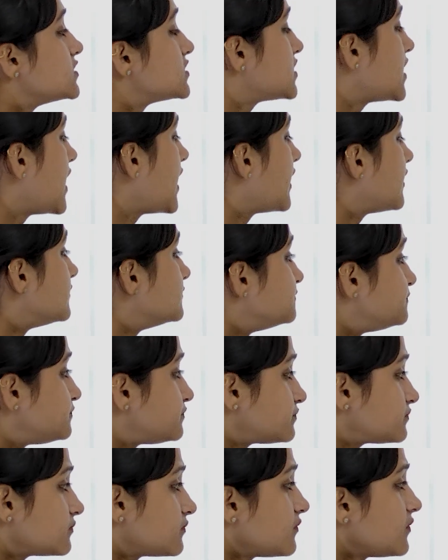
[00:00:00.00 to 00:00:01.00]
take
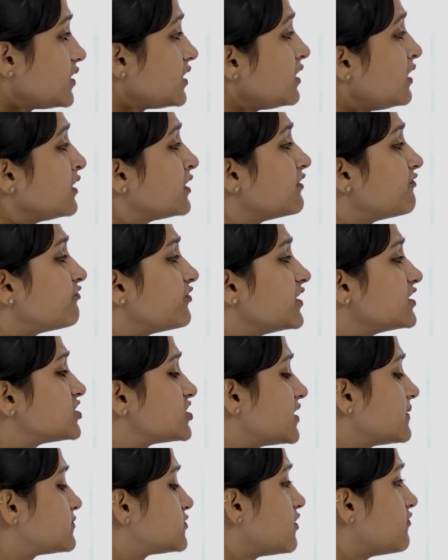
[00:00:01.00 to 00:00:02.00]
different
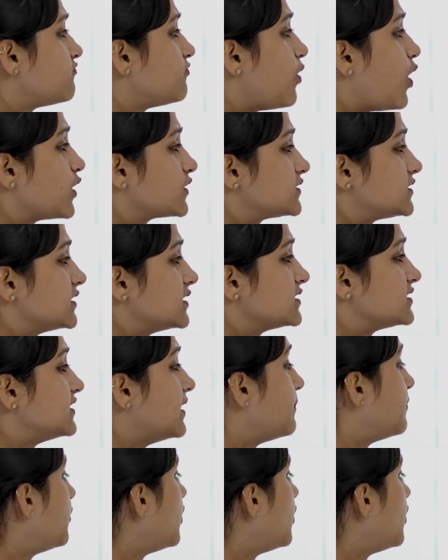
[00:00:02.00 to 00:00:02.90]
shapes of boxes. The